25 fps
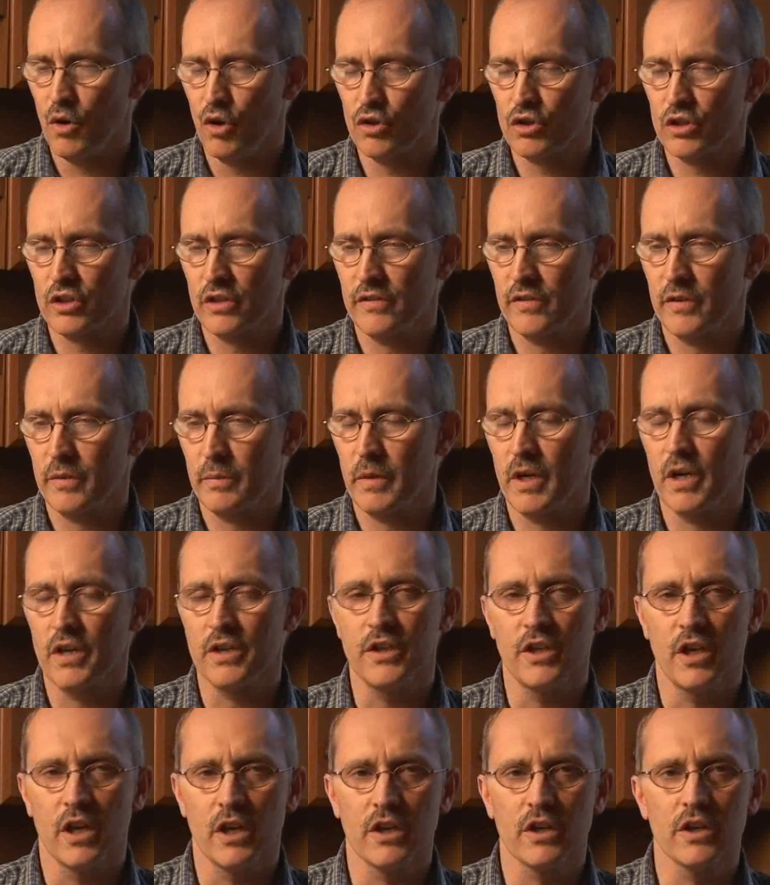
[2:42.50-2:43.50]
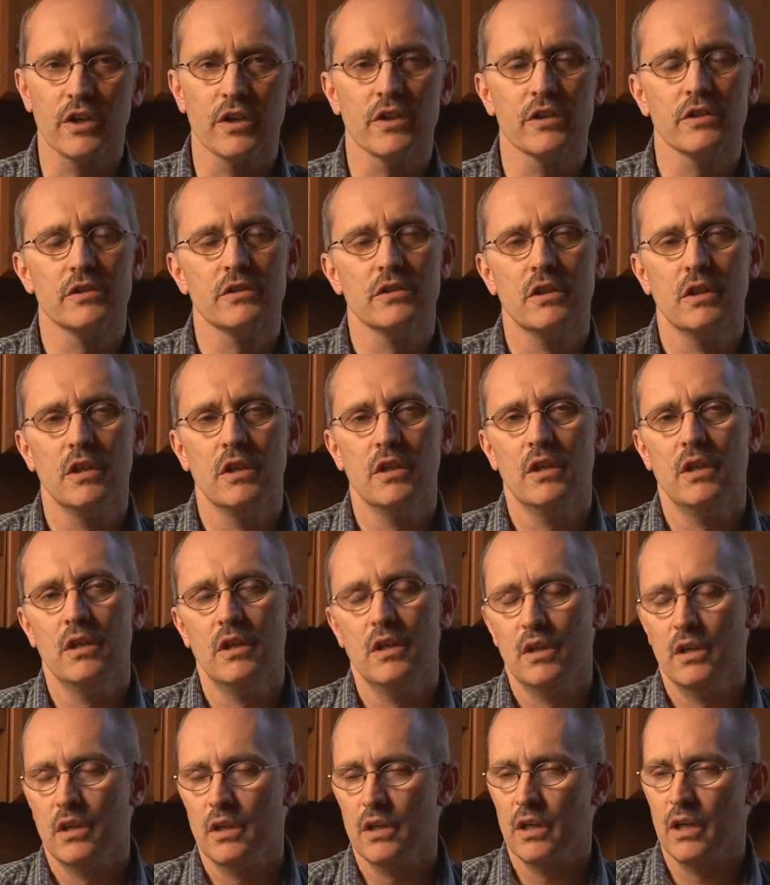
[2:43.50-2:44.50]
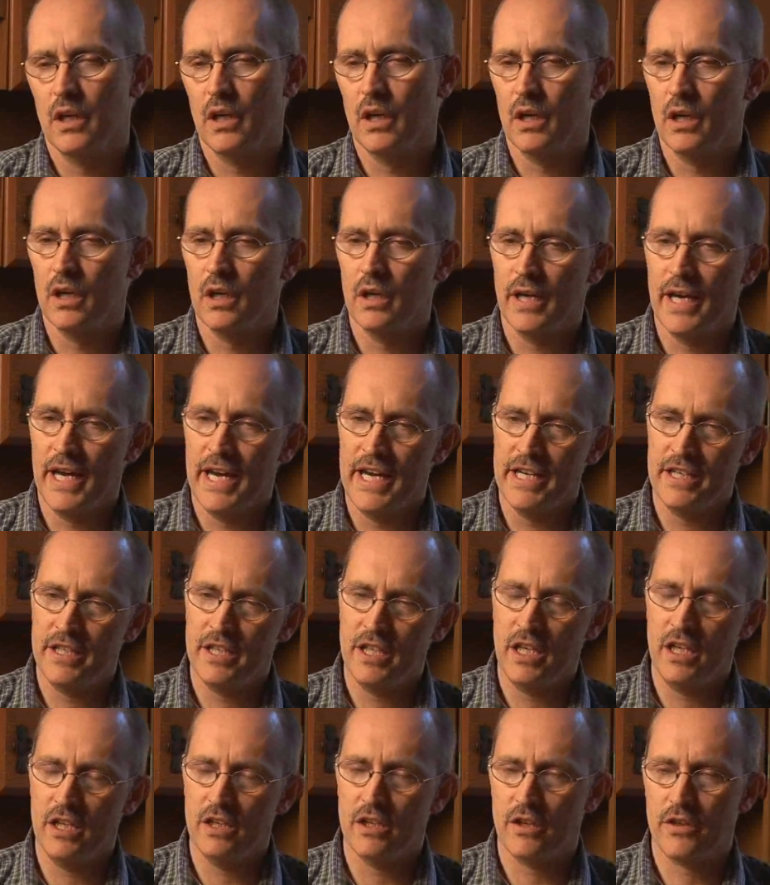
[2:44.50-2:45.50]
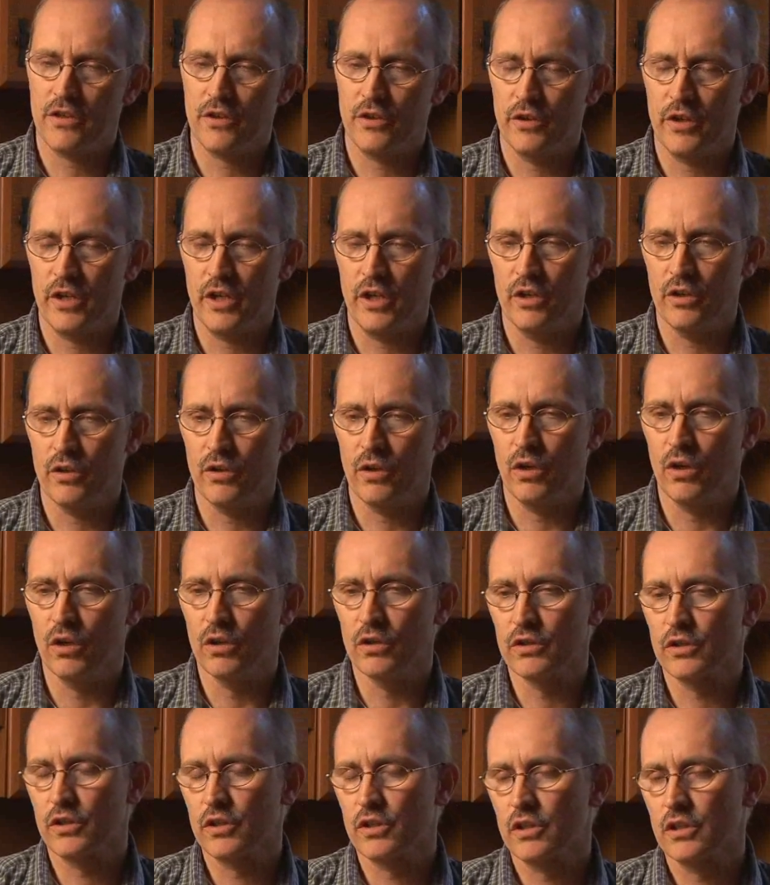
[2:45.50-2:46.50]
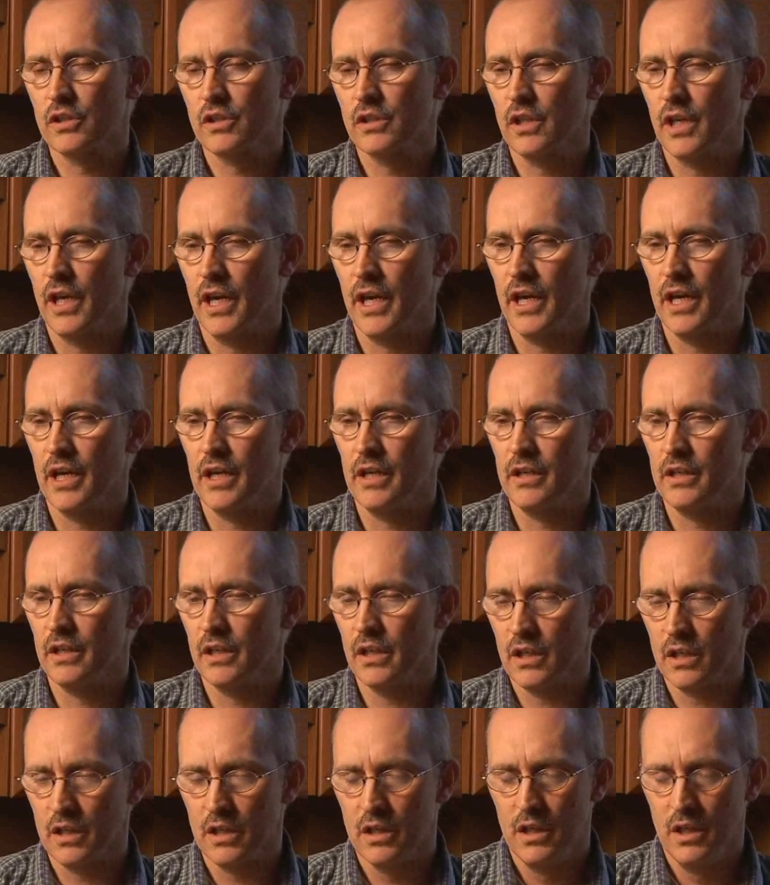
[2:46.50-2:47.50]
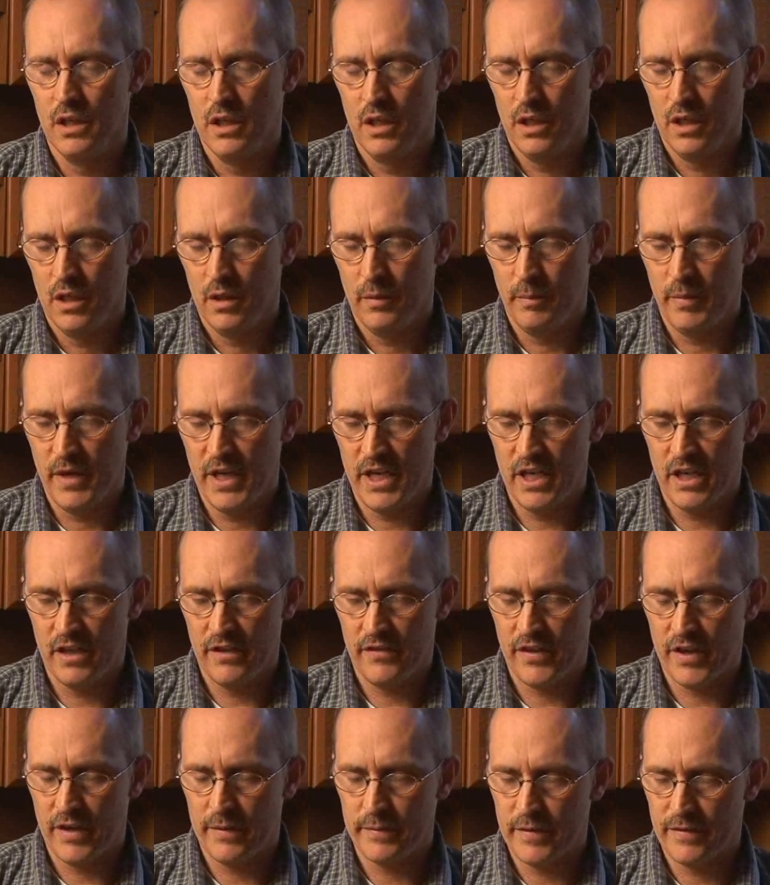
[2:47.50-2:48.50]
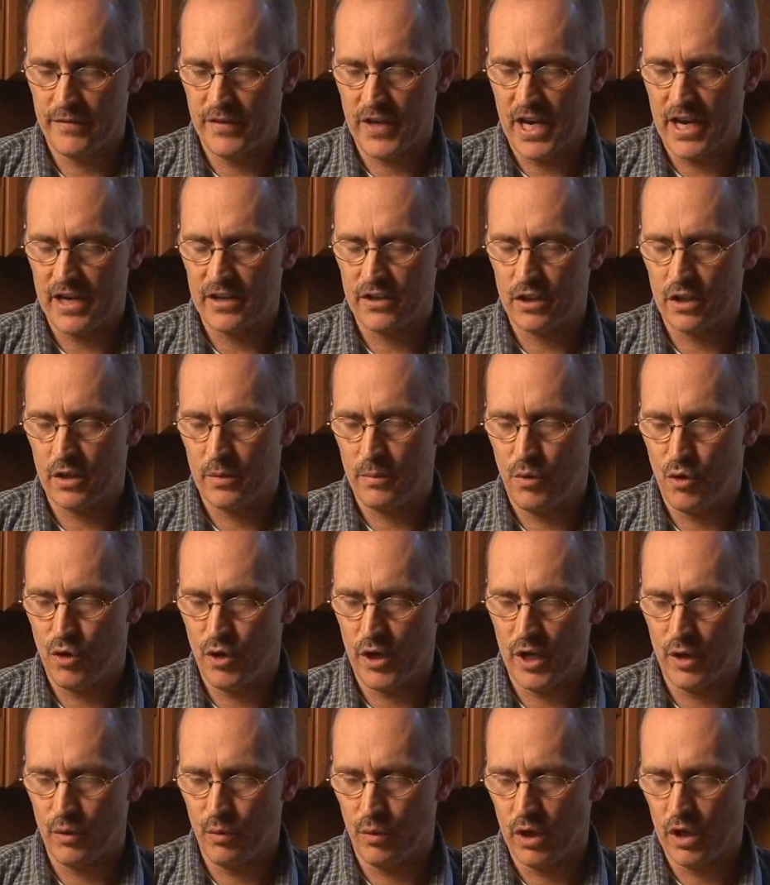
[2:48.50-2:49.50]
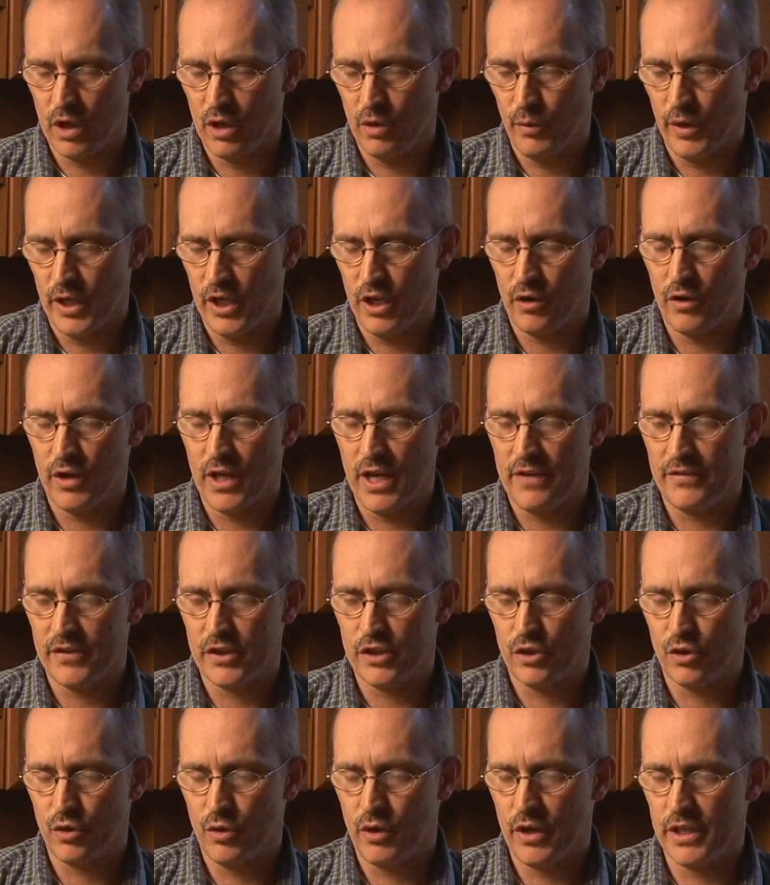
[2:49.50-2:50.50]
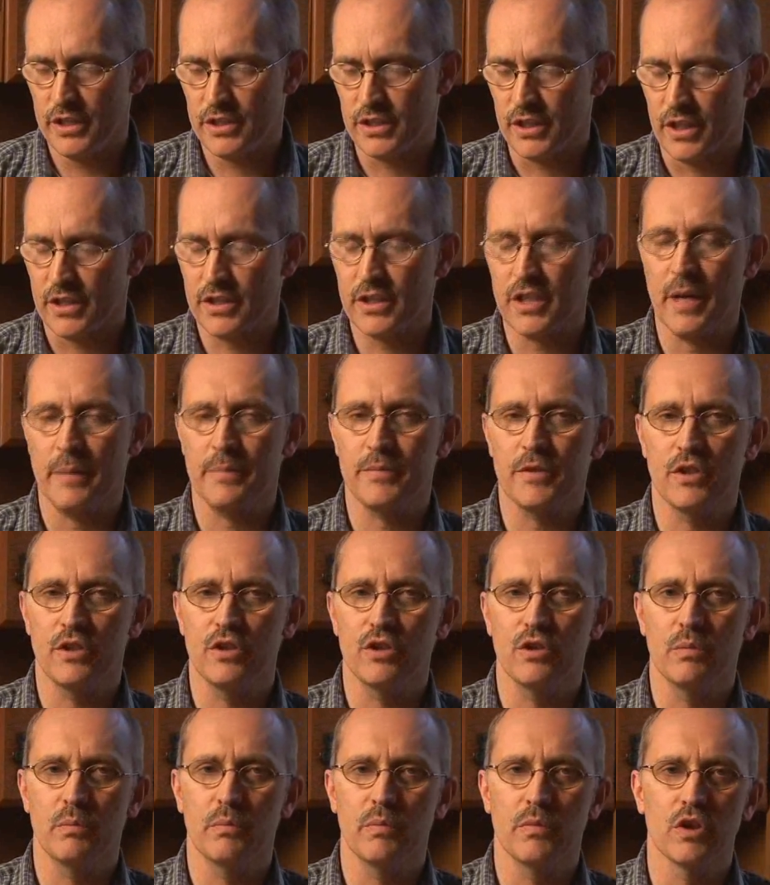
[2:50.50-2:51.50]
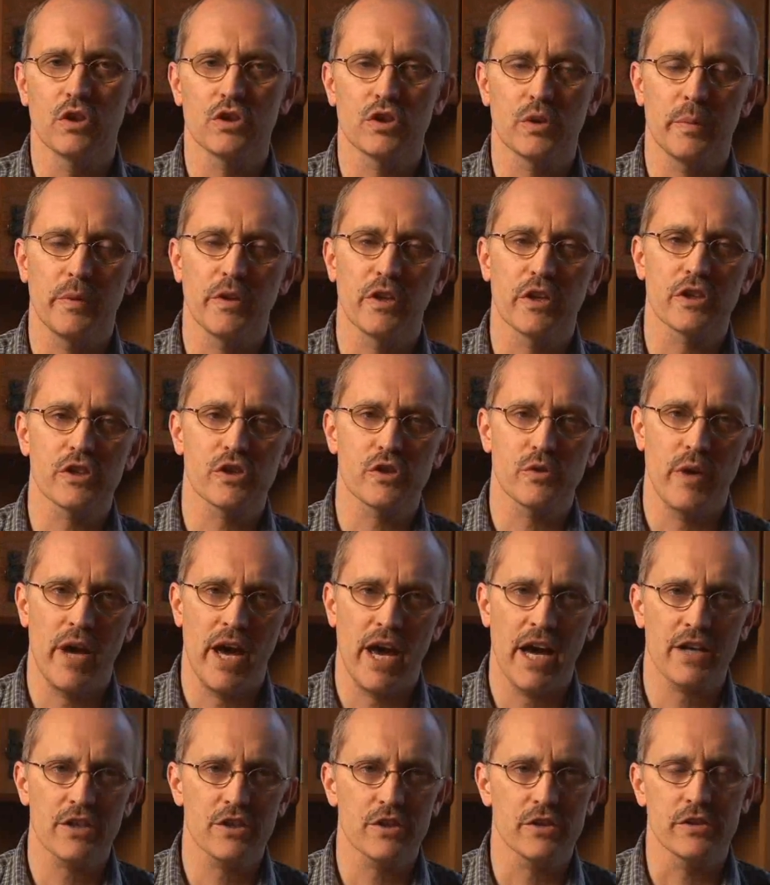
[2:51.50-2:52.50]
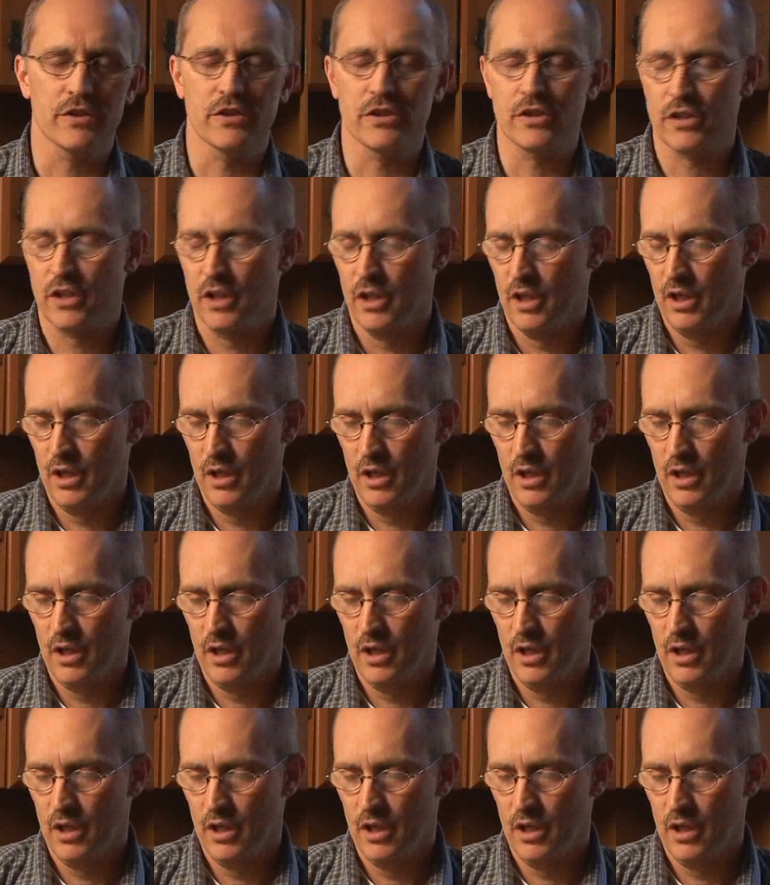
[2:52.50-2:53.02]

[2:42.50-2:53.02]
most of them are younger, 18 to 30-year-olds, and many of them have gotten to the point where we don't have a choice except to do multiple extractions,